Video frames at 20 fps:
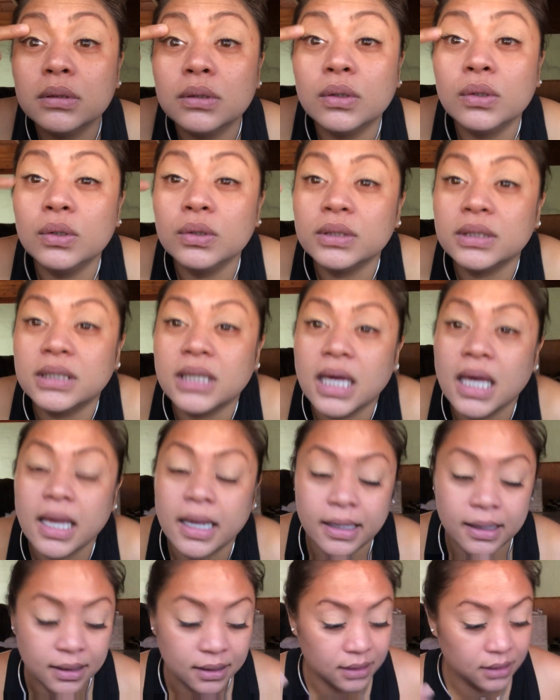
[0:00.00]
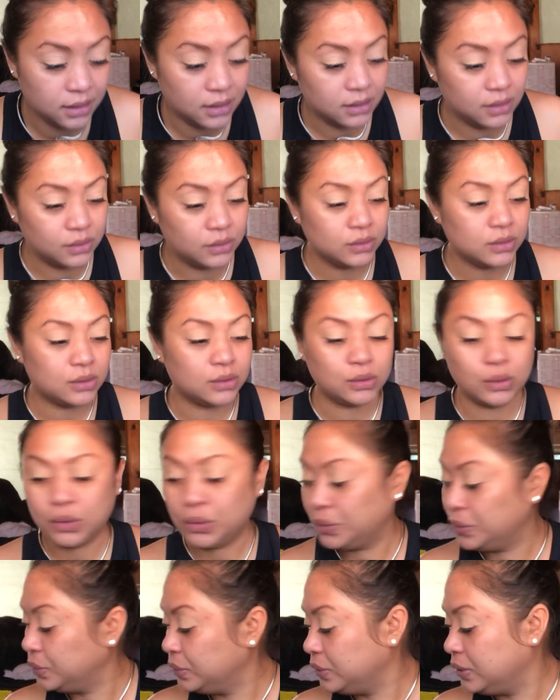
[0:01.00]
Okay, looks
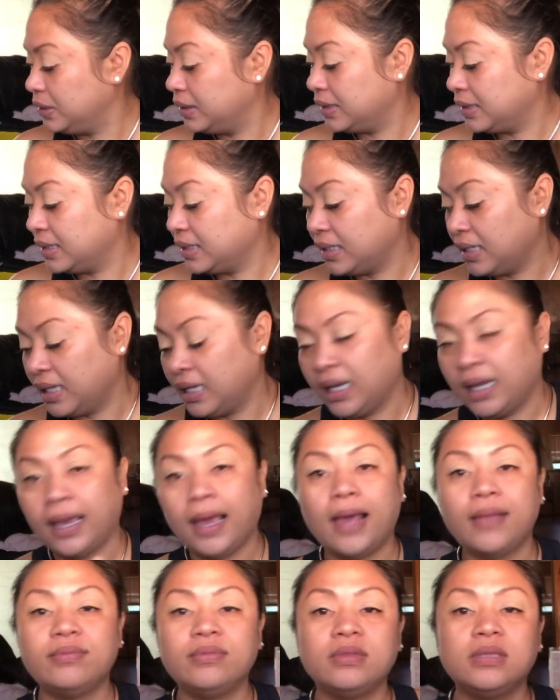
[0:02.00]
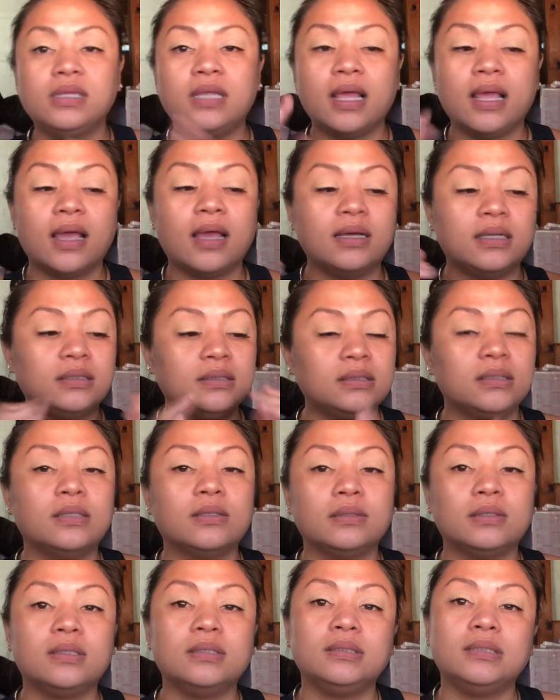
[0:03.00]
good. And then
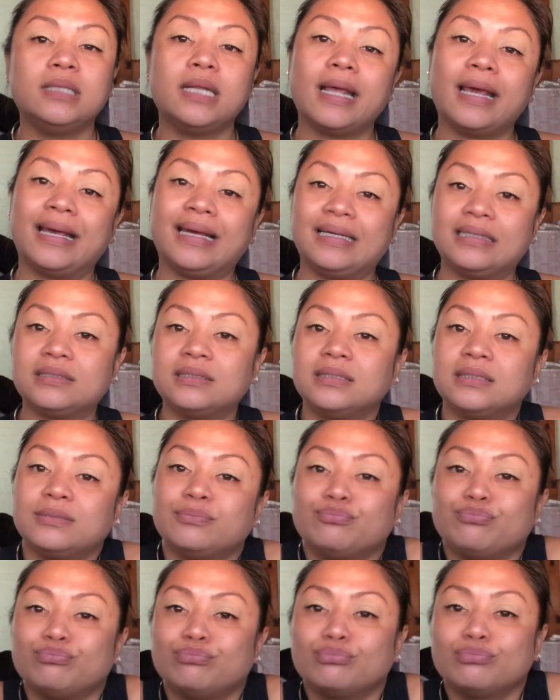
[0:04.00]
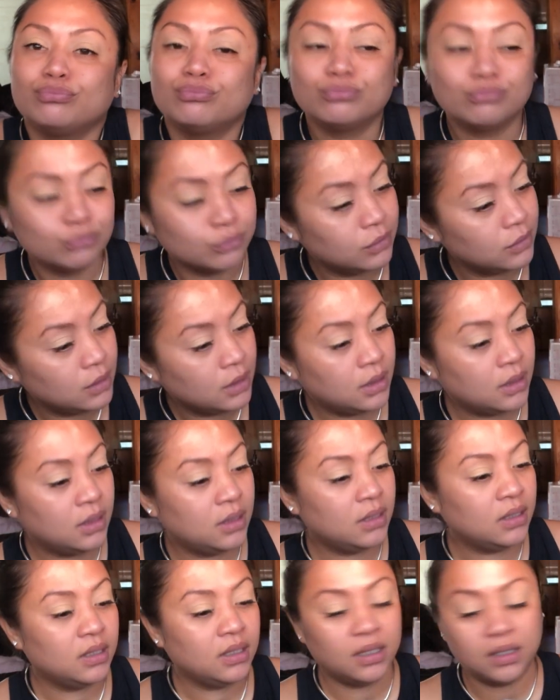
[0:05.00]
the next
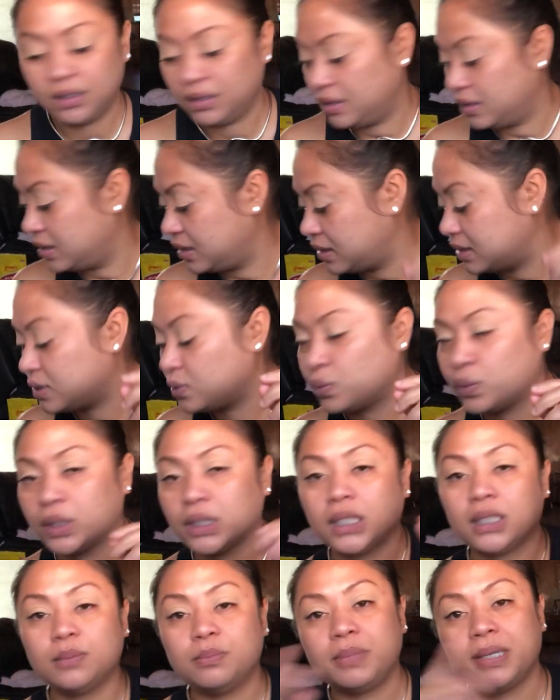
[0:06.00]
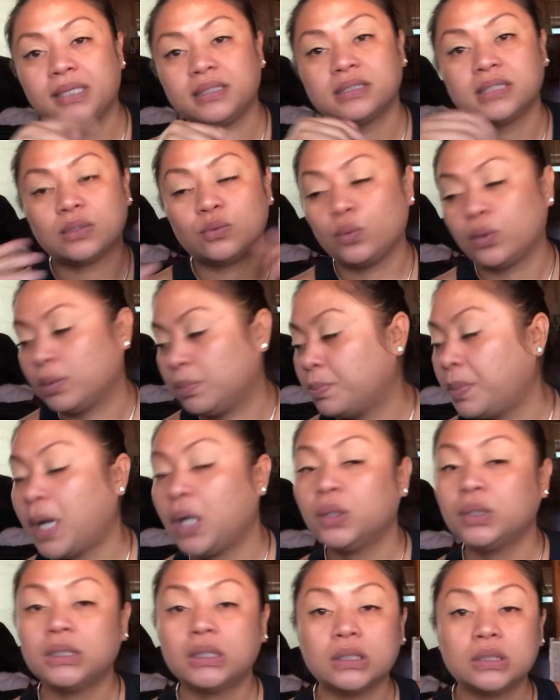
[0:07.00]
is we're gonna base that with
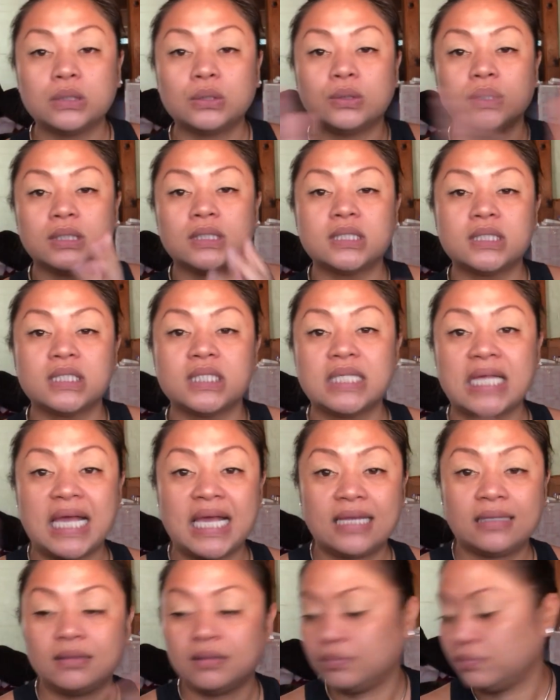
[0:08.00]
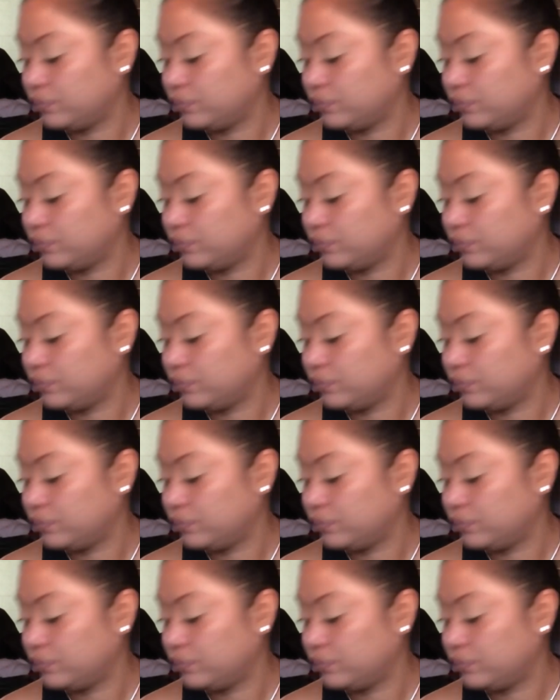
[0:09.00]
powder, so it's set.